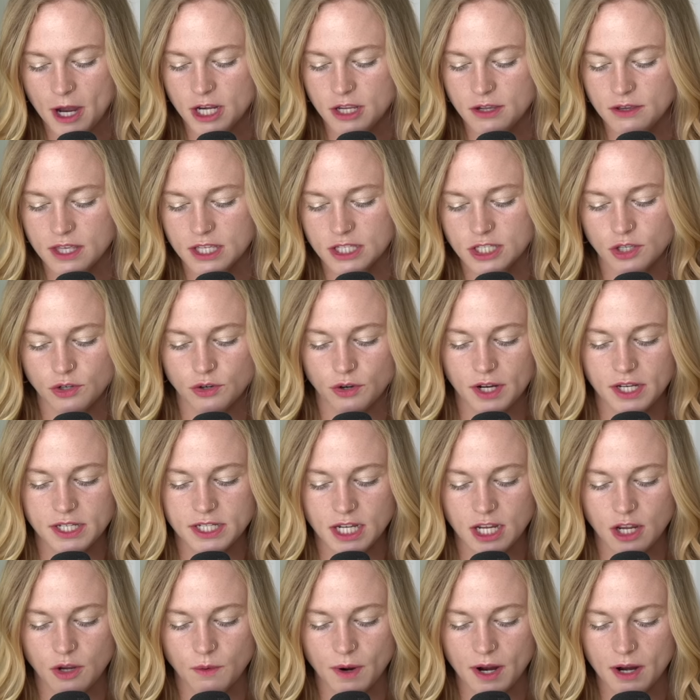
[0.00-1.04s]
you this
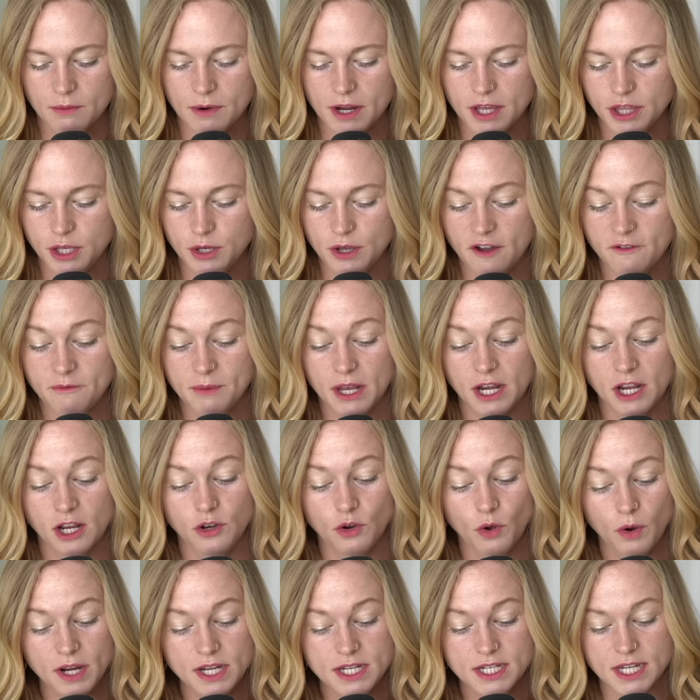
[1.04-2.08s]
anointing wherewith you have been
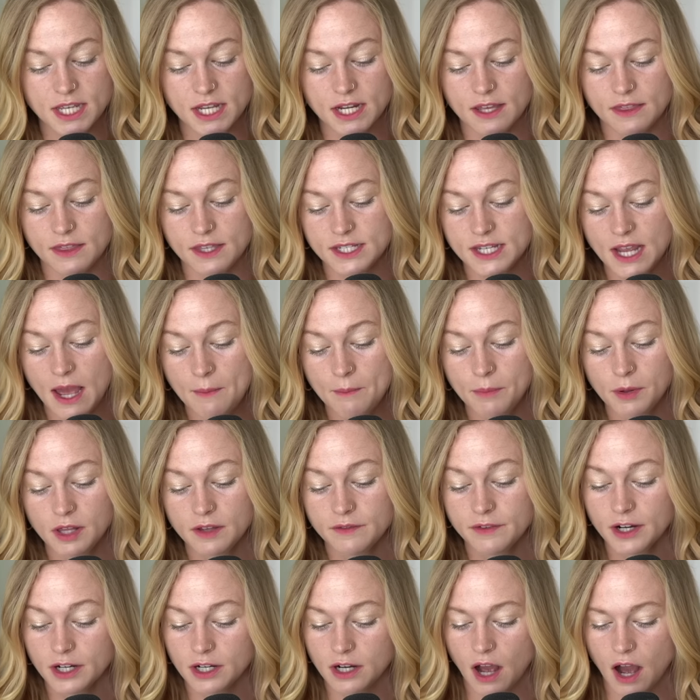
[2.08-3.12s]
anointed in the temple of
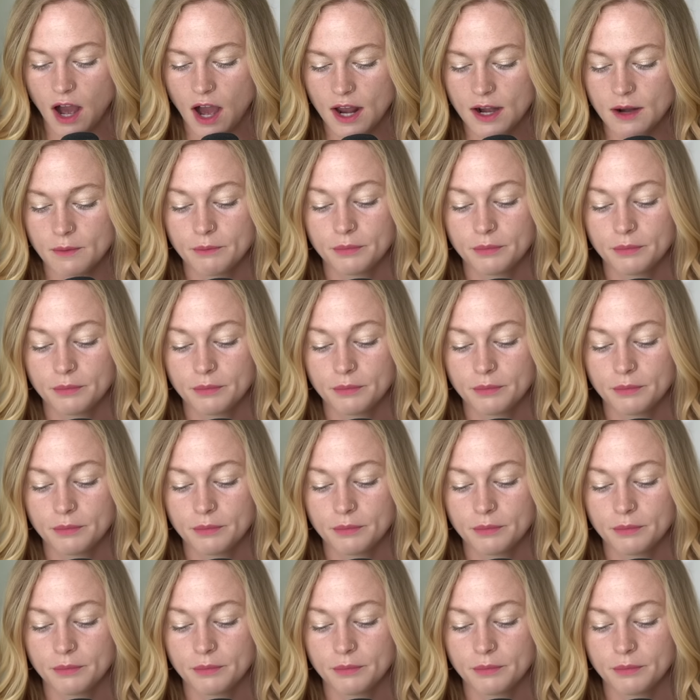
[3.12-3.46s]
our God,